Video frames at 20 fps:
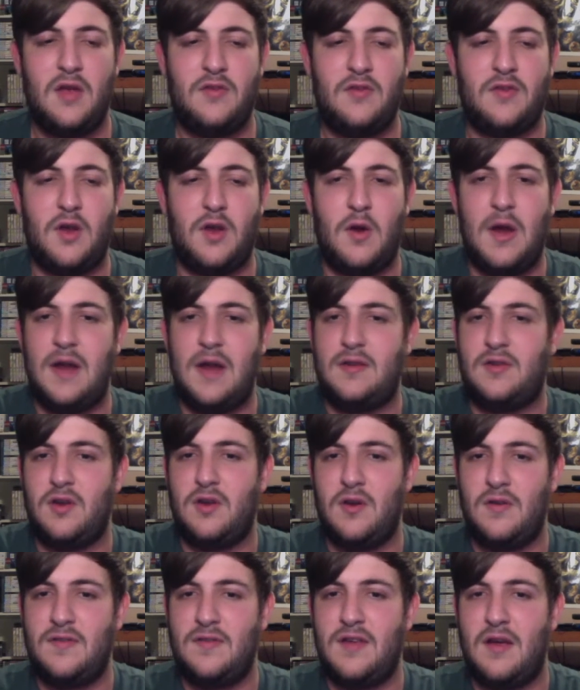So it
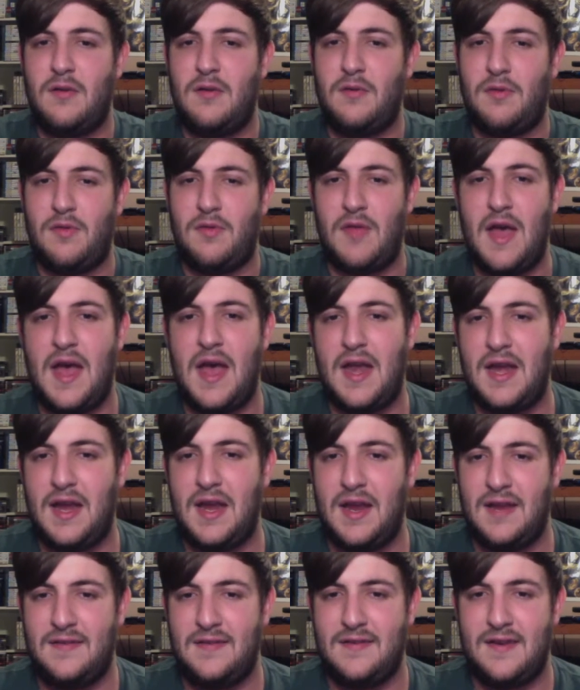turns out that
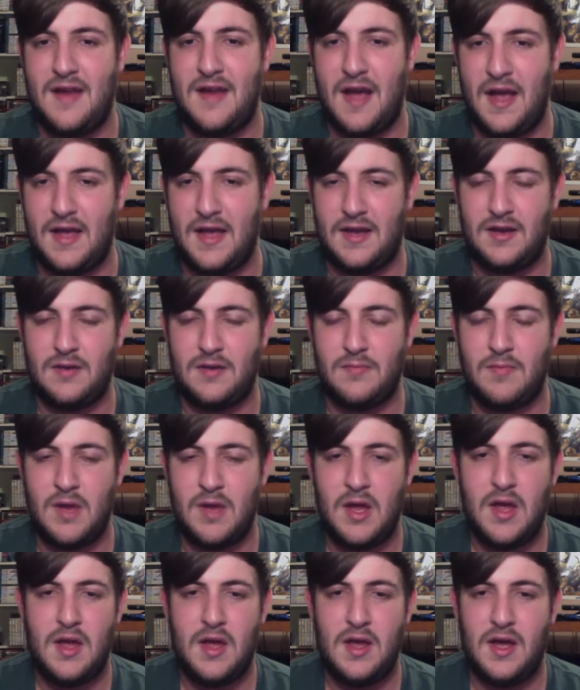it's an item.